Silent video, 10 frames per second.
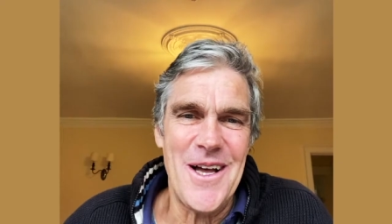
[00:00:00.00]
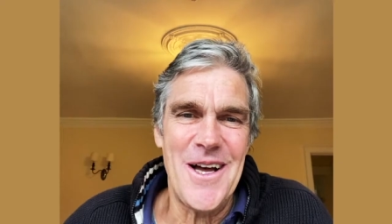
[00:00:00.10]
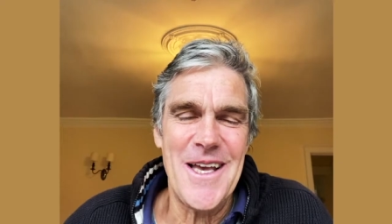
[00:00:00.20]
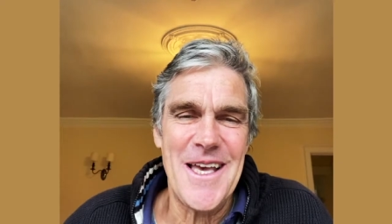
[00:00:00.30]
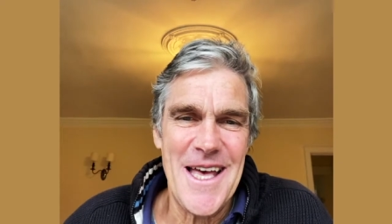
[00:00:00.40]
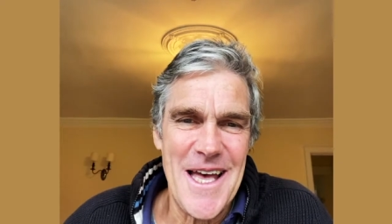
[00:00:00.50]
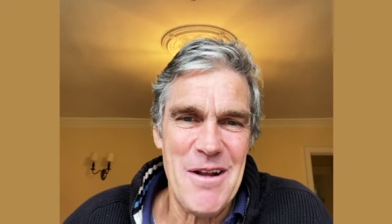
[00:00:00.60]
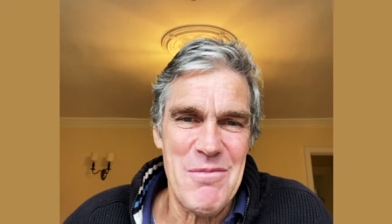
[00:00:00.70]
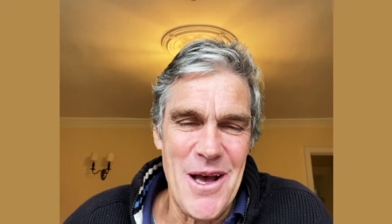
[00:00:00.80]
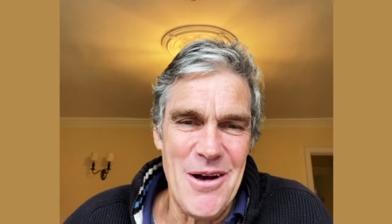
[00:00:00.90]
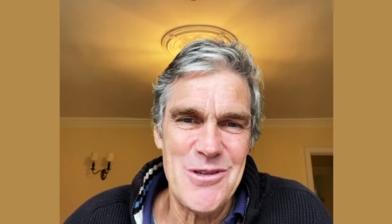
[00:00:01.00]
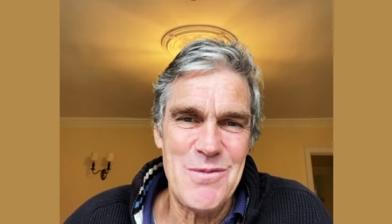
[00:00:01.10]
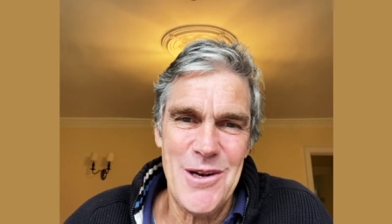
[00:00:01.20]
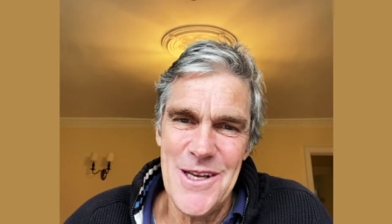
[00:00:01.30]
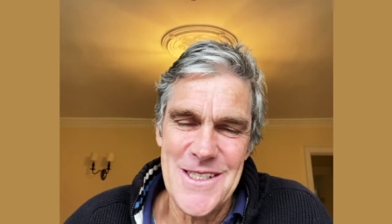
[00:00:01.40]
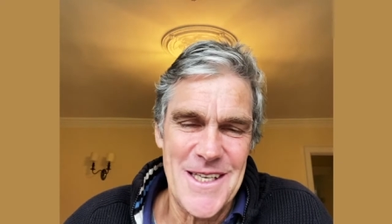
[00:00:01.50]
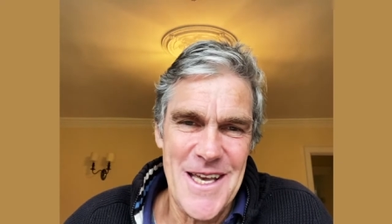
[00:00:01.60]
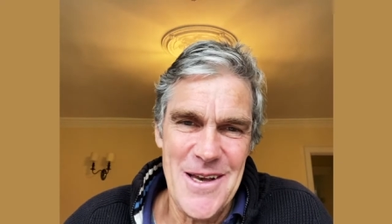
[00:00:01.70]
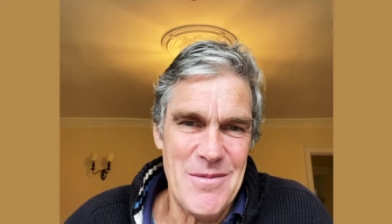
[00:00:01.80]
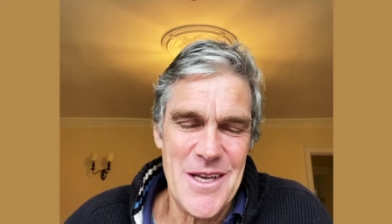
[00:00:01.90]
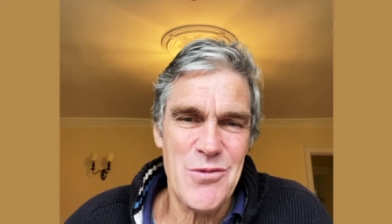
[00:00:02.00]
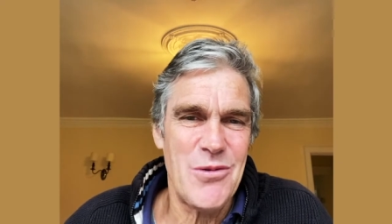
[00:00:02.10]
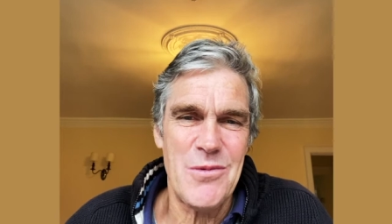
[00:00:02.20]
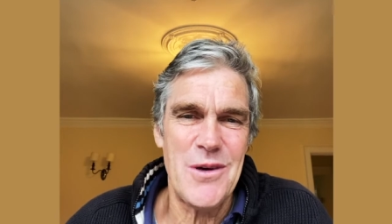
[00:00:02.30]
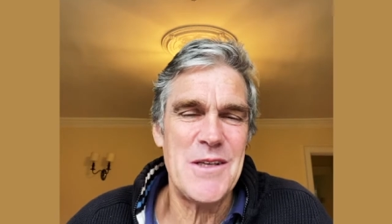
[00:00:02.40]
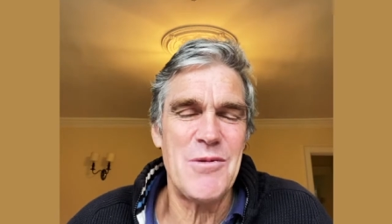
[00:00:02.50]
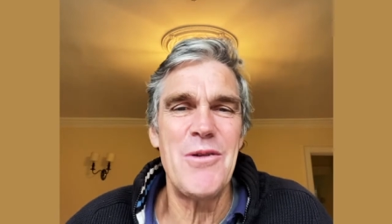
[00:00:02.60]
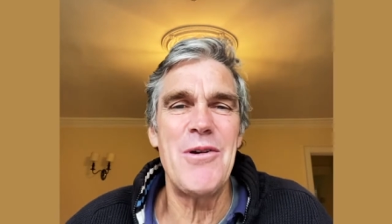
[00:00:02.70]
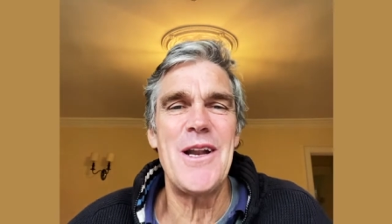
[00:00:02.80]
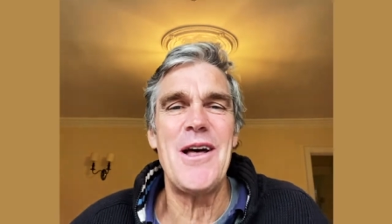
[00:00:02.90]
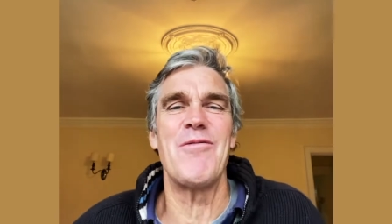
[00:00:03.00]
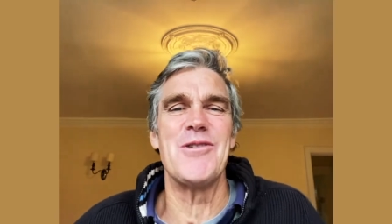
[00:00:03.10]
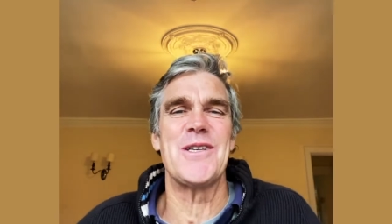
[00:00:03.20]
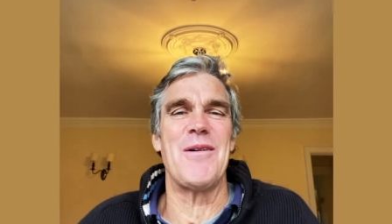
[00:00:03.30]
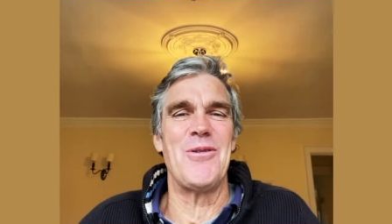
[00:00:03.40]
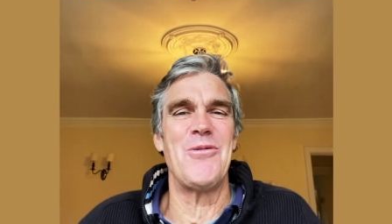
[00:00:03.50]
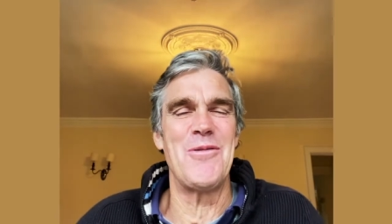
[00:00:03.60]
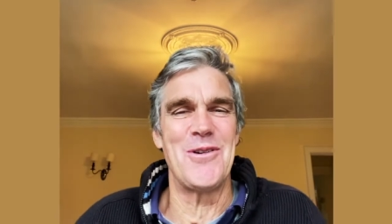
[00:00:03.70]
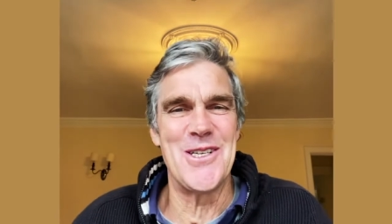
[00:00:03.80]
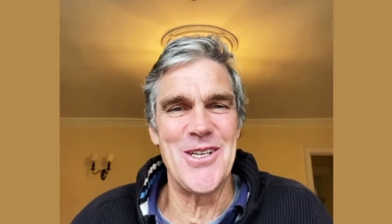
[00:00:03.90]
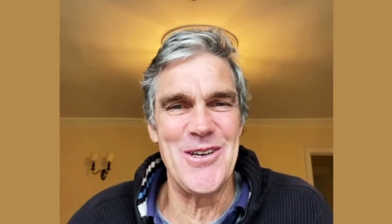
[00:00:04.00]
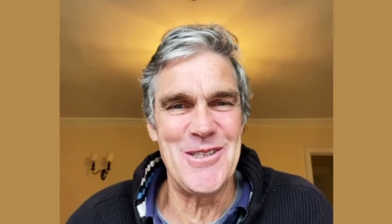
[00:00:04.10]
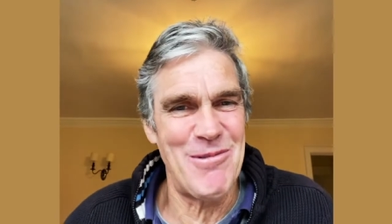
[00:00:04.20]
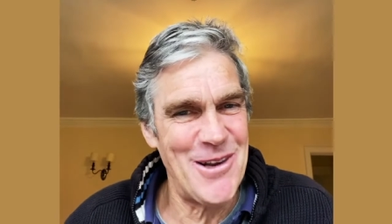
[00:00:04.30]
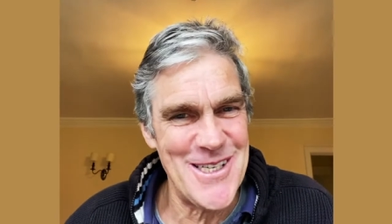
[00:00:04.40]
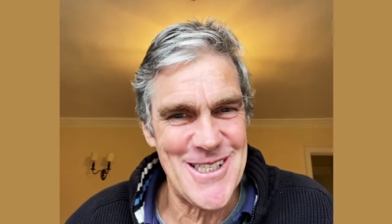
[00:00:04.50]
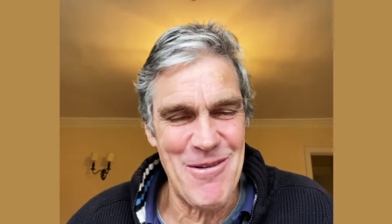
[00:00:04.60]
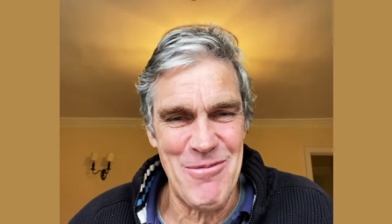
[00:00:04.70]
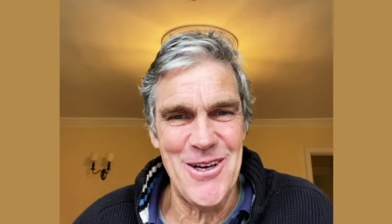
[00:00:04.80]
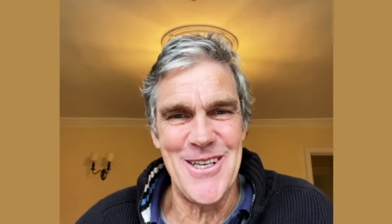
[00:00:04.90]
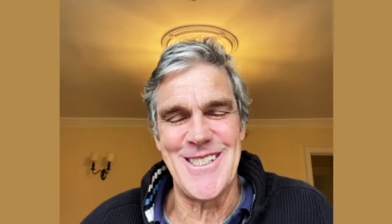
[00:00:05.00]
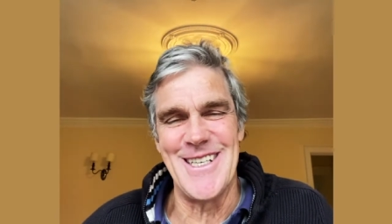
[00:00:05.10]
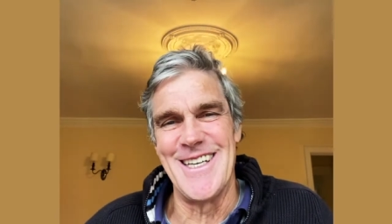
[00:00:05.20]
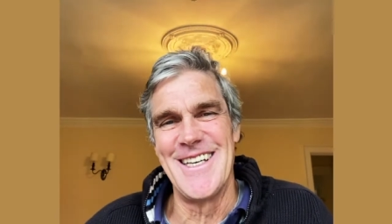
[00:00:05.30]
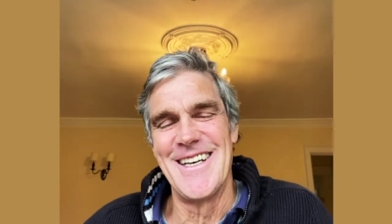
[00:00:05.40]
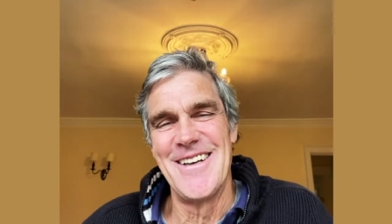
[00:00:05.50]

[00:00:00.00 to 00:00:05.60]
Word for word: I cared about was pleasing Him. That's what. That's when you're in love with someone. All you want to do is please that person.